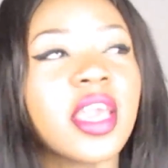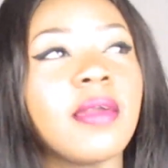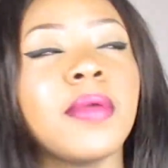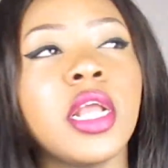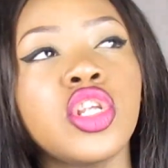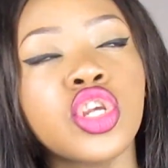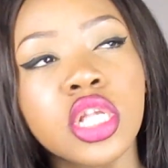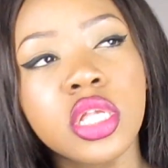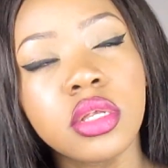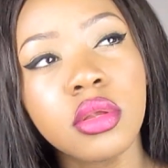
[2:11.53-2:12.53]
of hit me
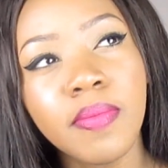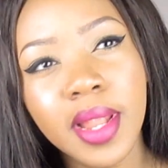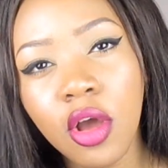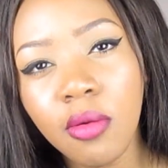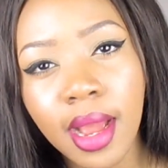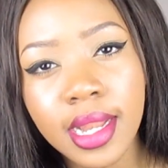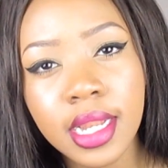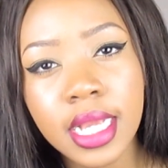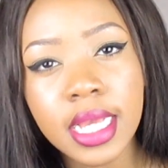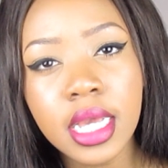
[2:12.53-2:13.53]
just below my
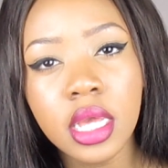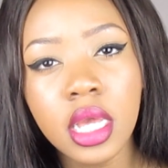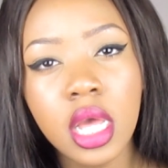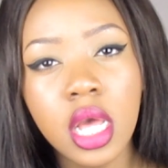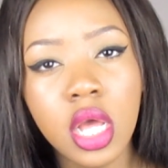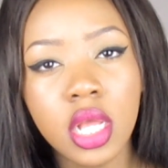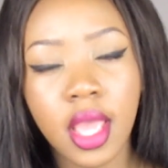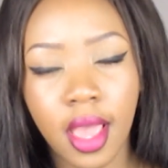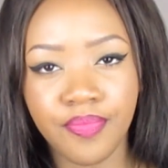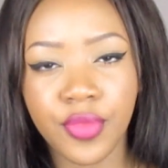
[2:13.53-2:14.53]
knee.
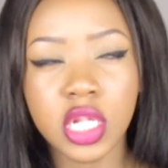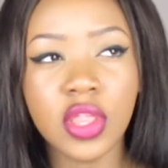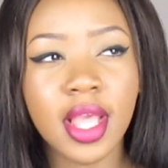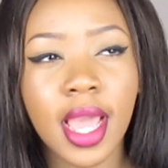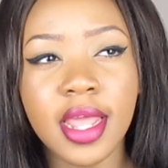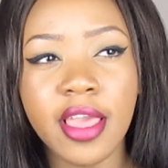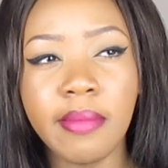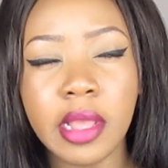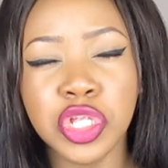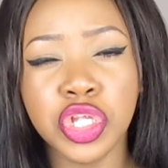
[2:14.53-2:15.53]
Yeah, so they kind of hit
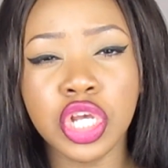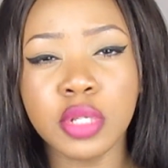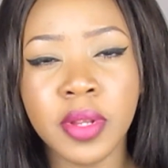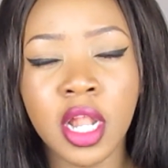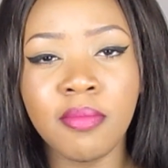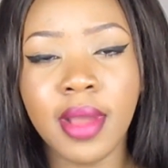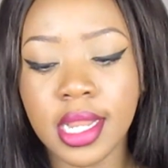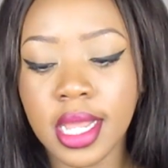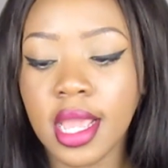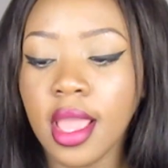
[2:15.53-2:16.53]
me just below my
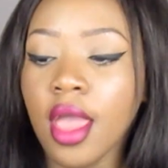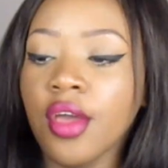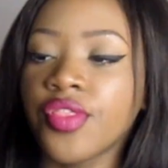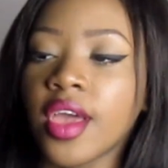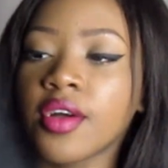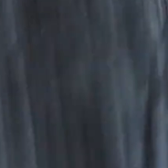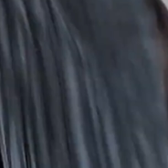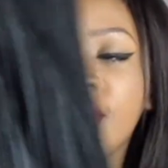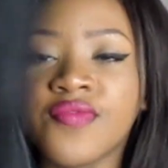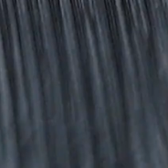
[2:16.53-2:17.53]
knee. They're
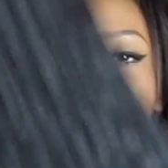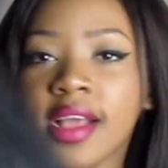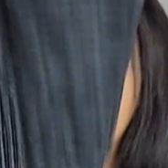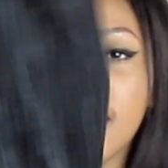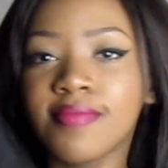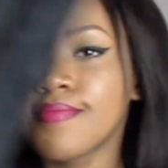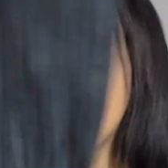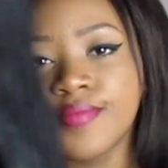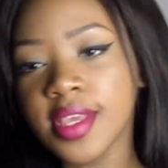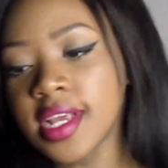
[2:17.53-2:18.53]
kind of like a,
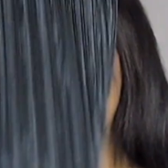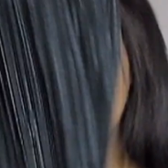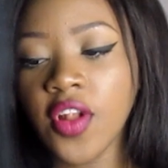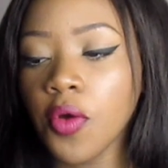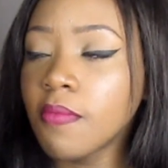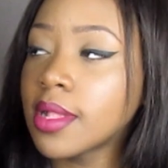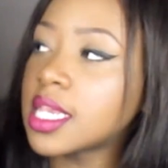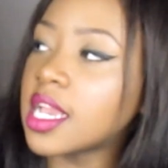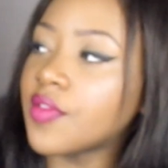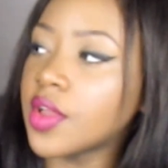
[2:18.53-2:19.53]
you know, flowy
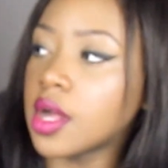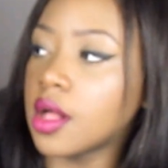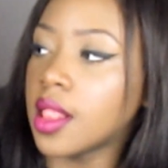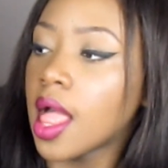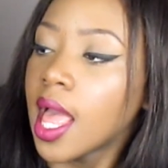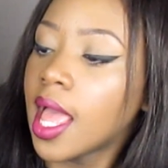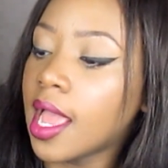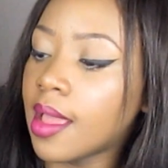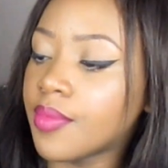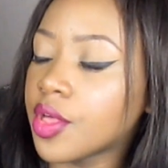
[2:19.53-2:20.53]
material.
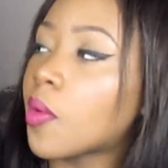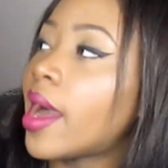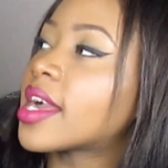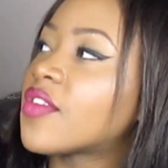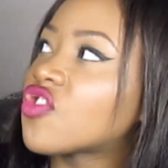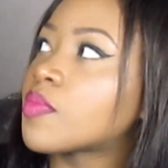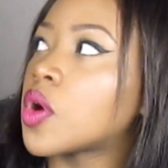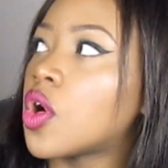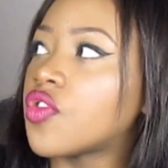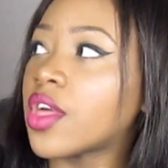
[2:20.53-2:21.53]
They're quite
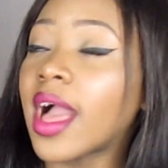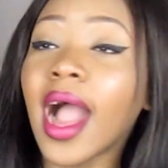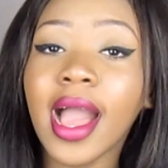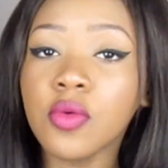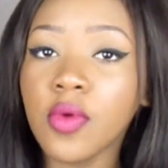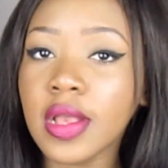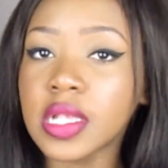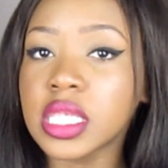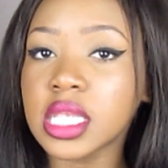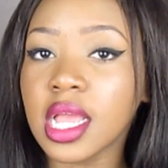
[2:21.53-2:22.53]
comfortable. They're
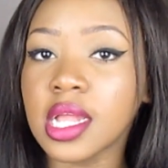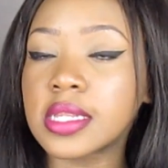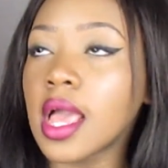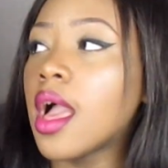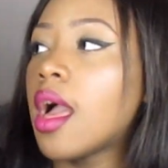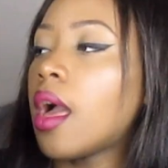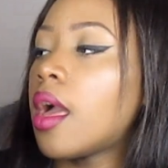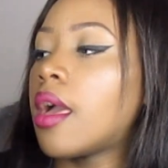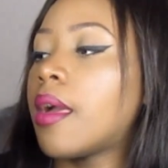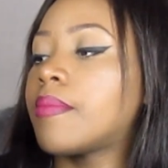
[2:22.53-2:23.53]
high-waisted.
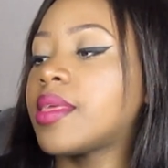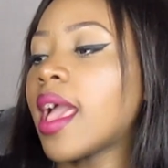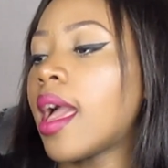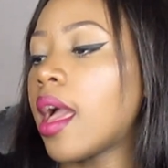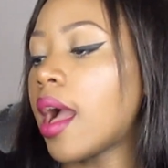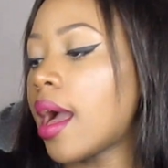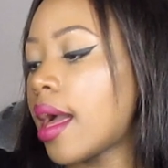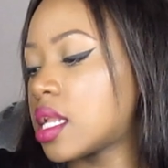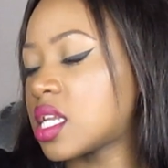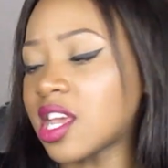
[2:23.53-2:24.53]
Yeah,
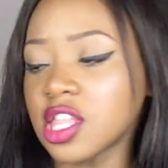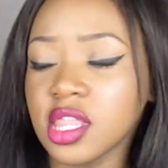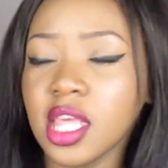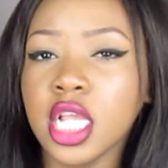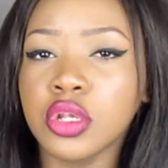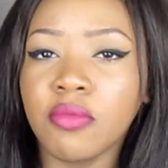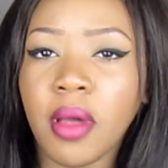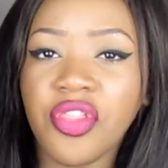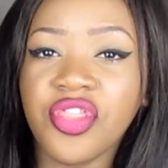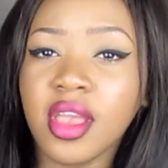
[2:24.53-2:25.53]
and I think these are
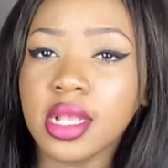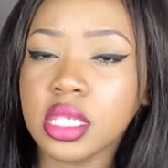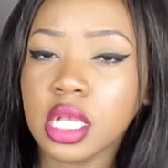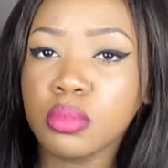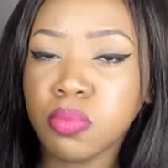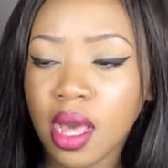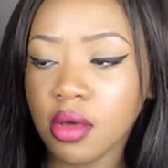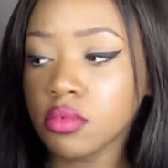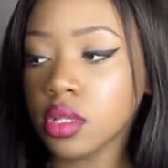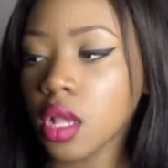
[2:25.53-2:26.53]
about
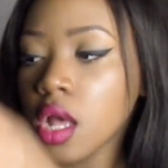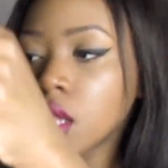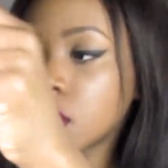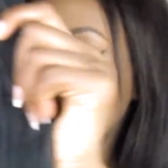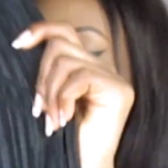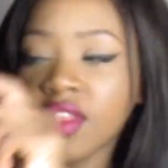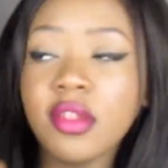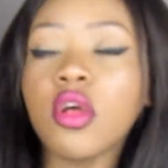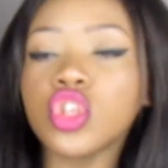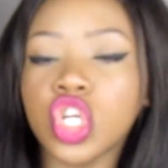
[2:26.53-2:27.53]
£36. So yeah, they're
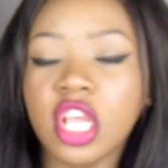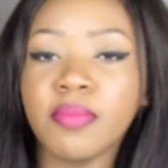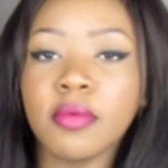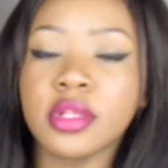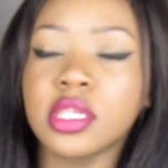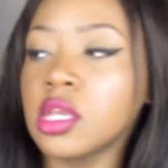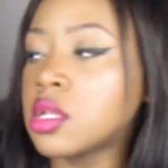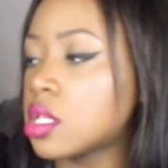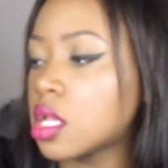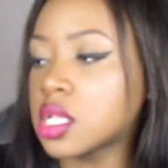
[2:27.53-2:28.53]
not cheap, but with
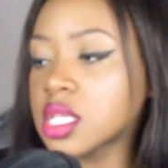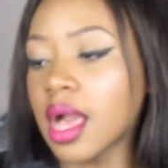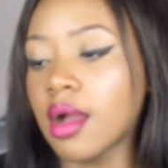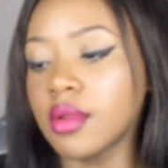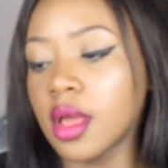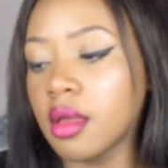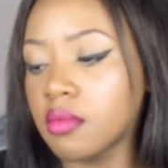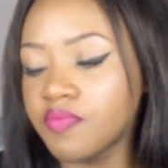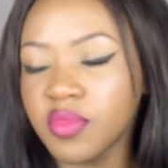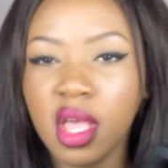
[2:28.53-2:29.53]
student discount,
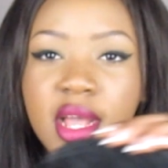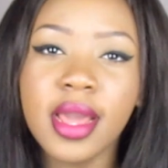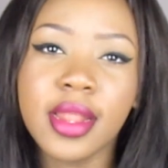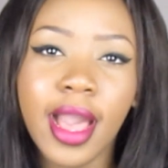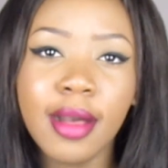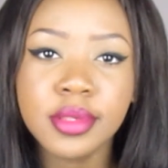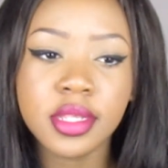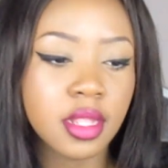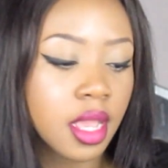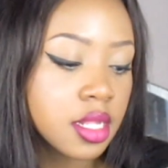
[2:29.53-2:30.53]
it kind of helps,
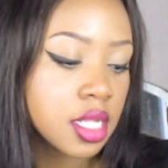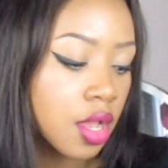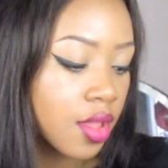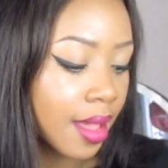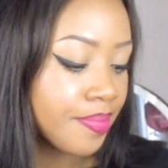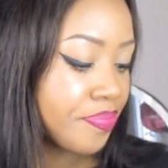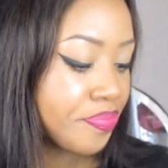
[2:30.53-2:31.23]
isn't it? So yeah.